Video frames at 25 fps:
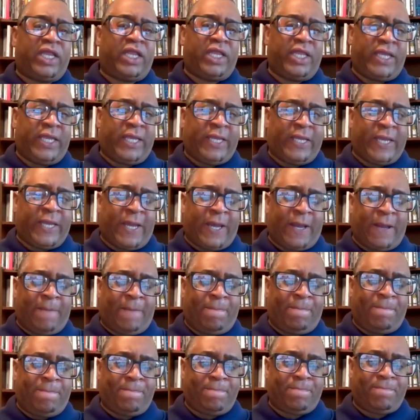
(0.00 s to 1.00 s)
The
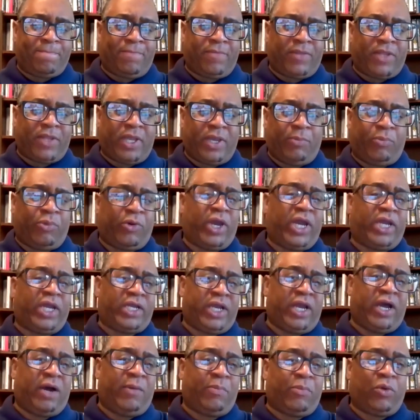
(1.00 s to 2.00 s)
um, you uh, know,
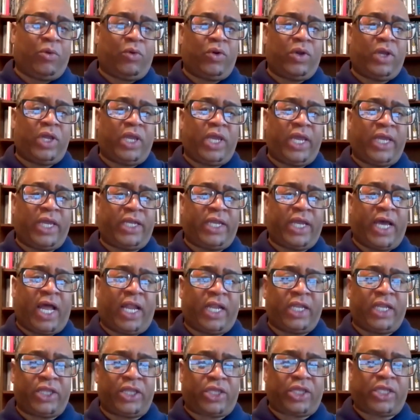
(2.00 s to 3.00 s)
Bryant Gumbel
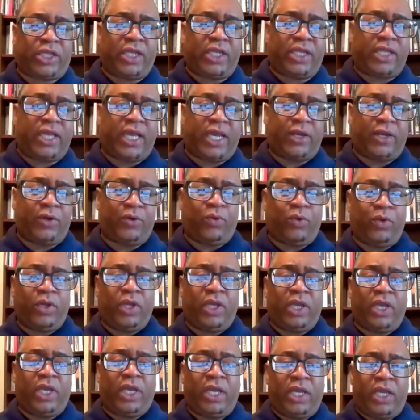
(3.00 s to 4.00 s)
acknowledged that
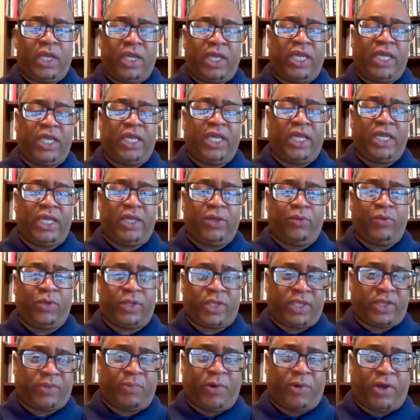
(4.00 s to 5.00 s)
he
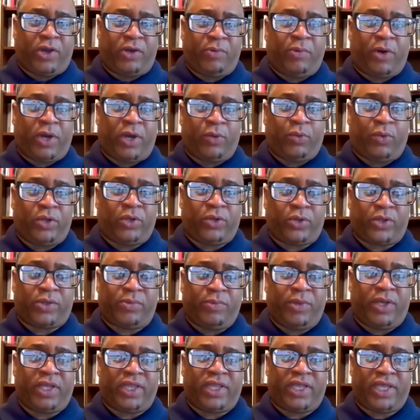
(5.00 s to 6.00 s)
was inspired by Wendell
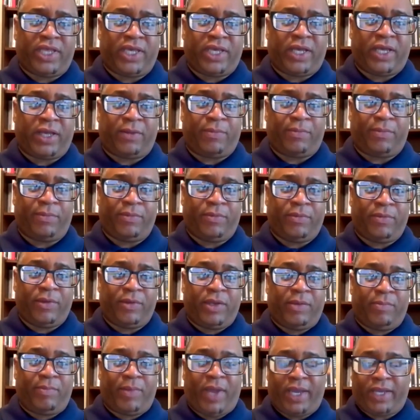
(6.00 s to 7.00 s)
Smith uh,
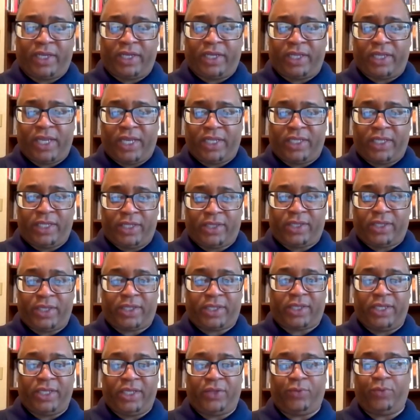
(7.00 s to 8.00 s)
back in the
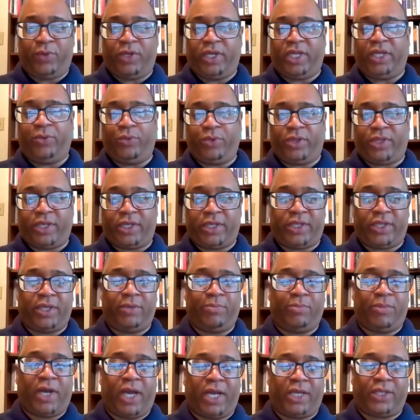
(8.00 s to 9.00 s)
1960s when he was a
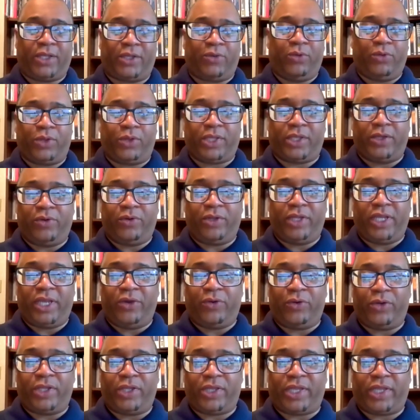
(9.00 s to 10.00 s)
high school student
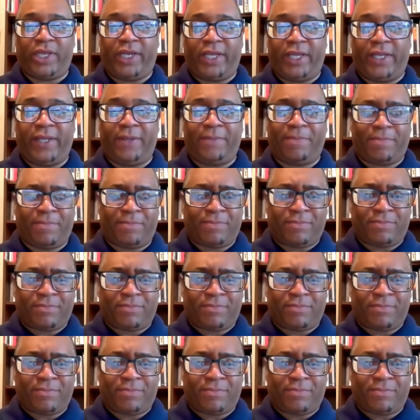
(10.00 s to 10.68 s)
here in the city.